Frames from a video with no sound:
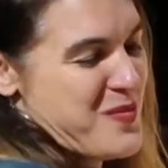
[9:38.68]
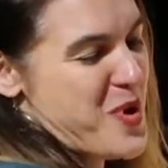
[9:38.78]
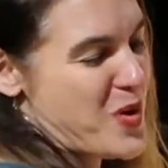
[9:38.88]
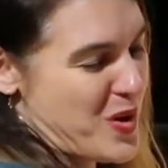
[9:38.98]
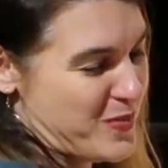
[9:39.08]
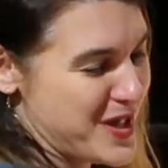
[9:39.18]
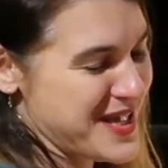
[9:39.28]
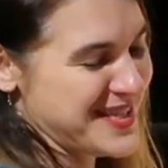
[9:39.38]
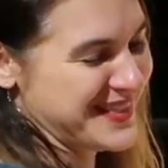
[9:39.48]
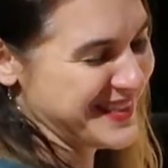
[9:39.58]
poem. I
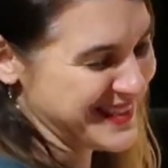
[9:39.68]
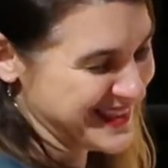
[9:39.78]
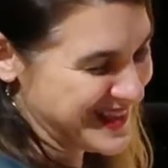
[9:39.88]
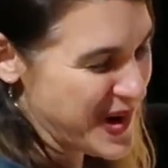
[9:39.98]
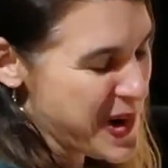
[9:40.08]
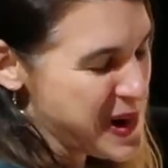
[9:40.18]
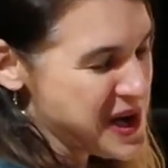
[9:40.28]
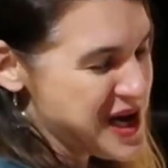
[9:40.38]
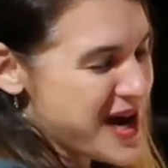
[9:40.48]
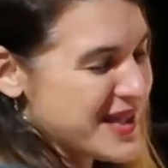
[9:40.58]

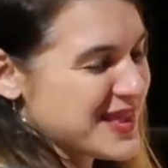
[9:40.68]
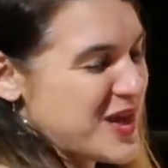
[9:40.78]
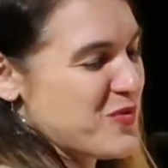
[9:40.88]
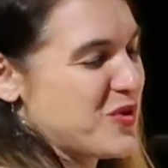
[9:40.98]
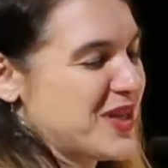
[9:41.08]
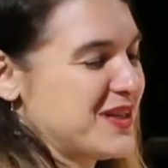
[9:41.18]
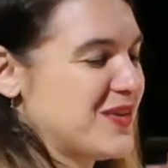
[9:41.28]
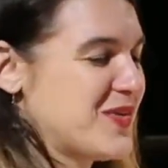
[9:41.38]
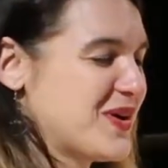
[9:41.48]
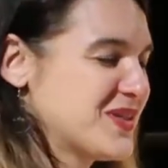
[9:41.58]
think I wrote it
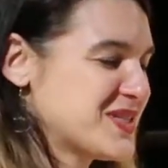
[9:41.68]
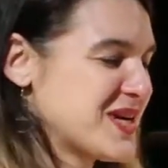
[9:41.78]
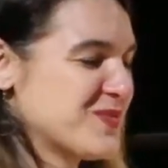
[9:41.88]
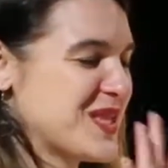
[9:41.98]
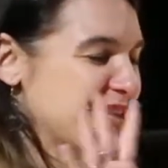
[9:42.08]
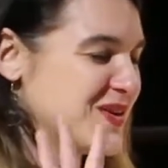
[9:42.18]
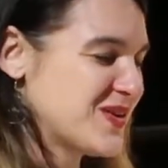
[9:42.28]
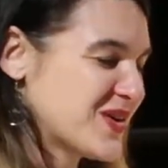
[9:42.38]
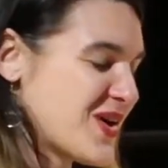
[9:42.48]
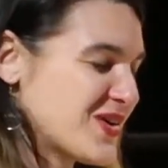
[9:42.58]
around the time when that New
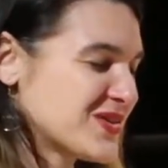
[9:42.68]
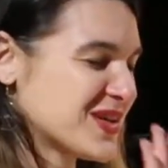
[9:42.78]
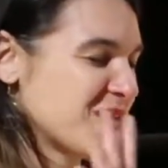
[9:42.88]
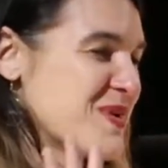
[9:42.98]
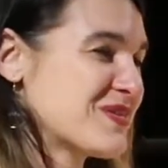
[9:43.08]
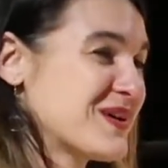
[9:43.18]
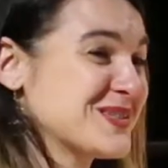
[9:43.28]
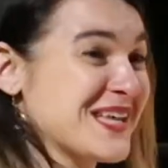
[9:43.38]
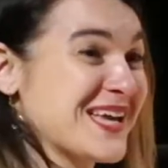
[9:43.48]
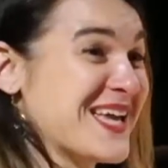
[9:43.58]
Yorker article came out that
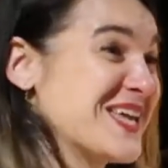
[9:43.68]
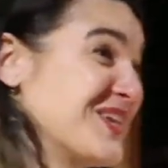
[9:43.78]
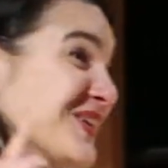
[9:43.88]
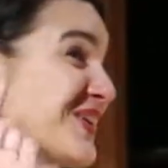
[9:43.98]
was like,